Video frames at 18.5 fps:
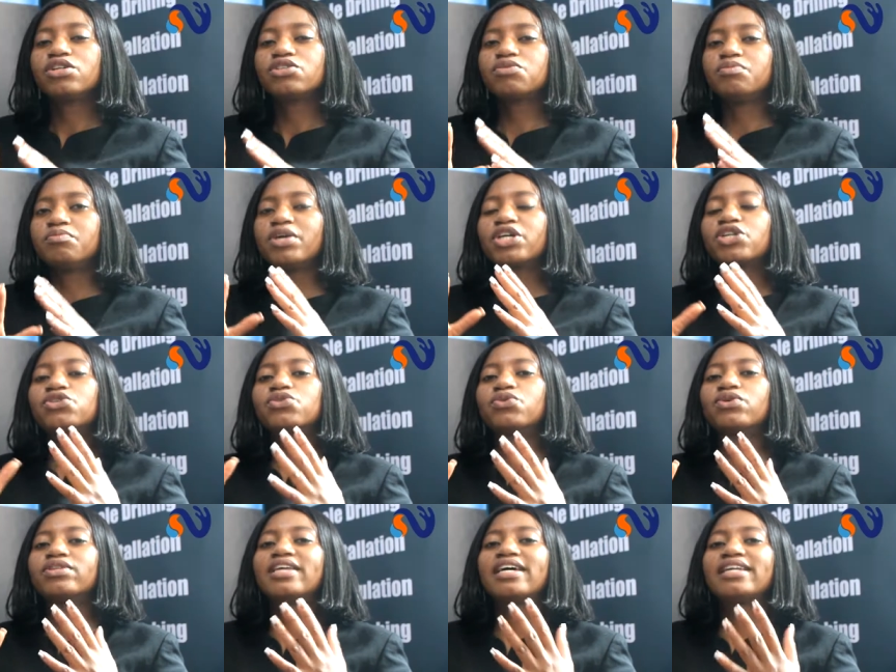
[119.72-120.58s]
to make
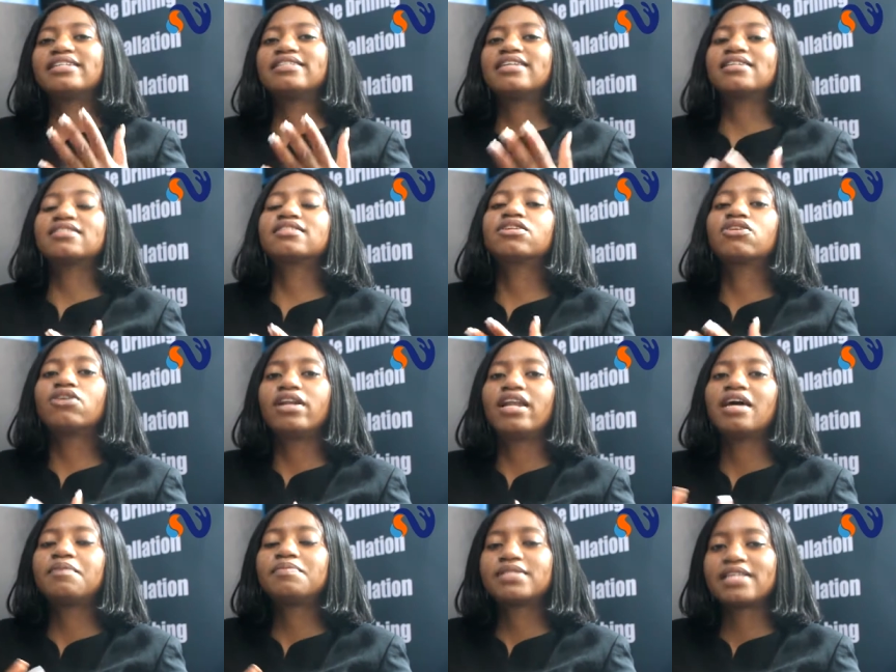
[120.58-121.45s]
sure that it doesn't
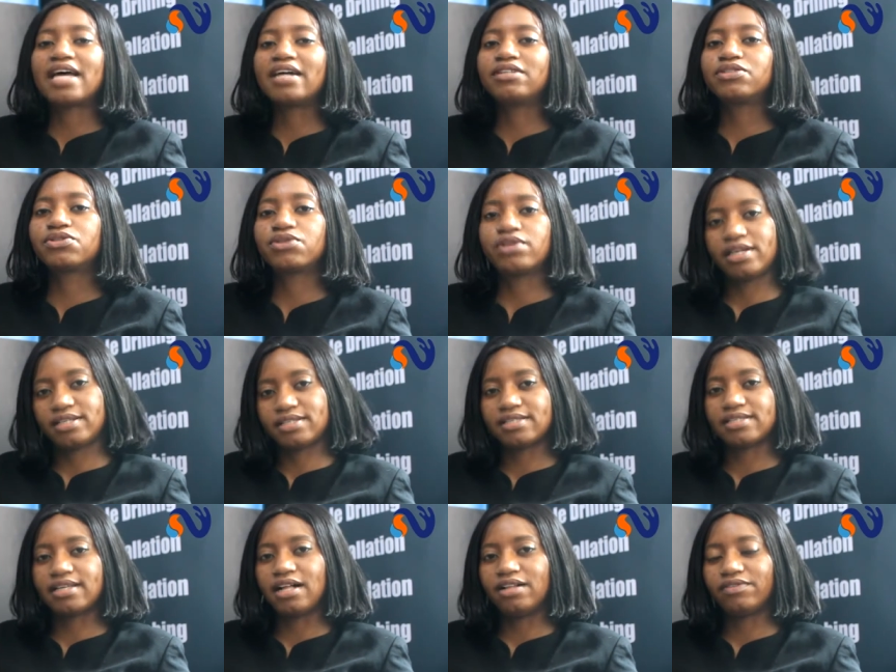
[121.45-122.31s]
collapse unto
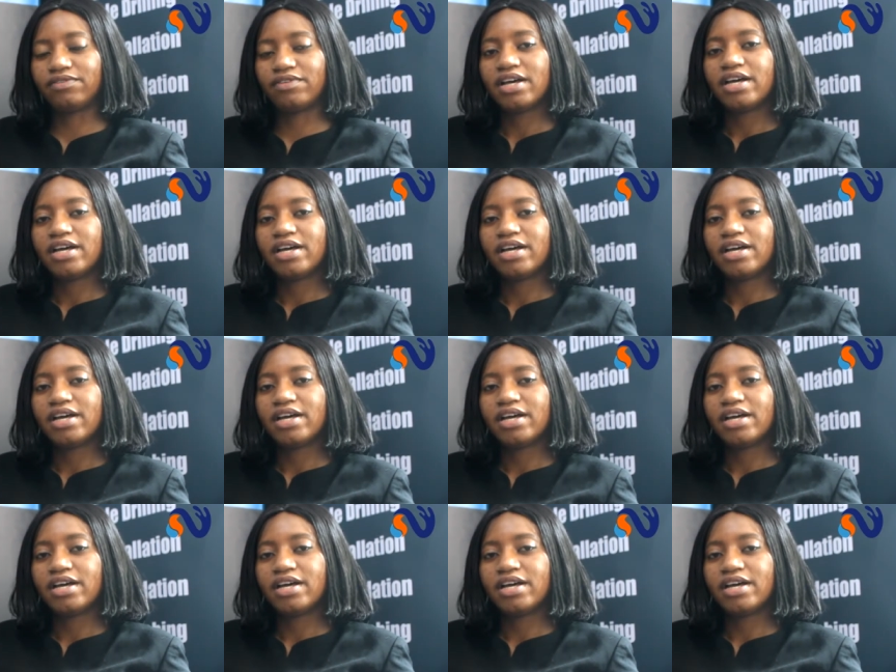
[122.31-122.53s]
itself.